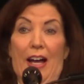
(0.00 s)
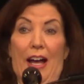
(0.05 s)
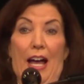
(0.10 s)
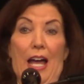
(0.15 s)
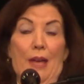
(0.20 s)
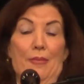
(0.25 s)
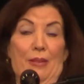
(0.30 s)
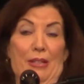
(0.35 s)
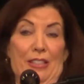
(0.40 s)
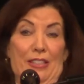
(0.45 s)

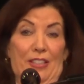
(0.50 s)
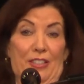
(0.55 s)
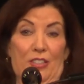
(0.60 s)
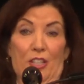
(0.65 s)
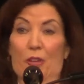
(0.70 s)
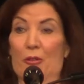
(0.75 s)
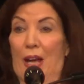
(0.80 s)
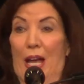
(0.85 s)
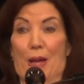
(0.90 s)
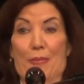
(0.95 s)
I'd be
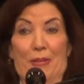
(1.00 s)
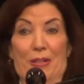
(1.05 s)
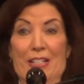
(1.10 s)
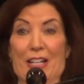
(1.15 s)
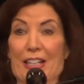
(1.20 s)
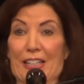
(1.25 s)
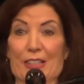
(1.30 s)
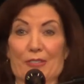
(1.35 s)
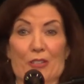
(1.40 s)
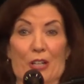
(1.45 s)
so happy
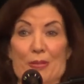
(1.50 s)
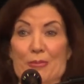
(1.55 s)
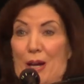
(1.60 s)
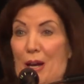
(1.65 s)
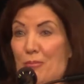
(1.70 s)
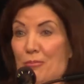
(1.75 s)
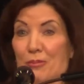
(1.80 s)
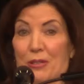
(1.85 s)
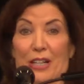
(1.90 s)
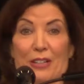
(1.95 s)
not to worry
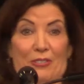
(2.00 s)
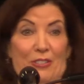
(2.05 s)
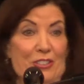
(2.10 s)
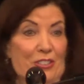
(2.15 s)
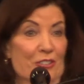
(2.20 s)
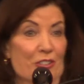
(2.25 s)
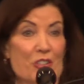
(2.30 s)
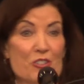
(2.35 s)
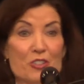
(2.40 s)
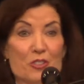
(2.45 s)
about breakfast
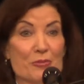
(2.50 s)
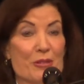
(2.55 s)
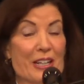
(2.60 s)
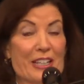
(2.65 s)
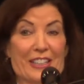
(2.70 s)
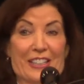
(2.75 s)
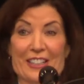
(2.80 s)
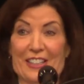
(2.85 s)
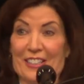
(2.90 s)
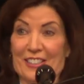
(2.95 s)
or lunch for my
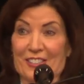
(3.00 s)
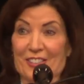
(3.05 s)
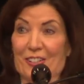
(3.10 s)
kids.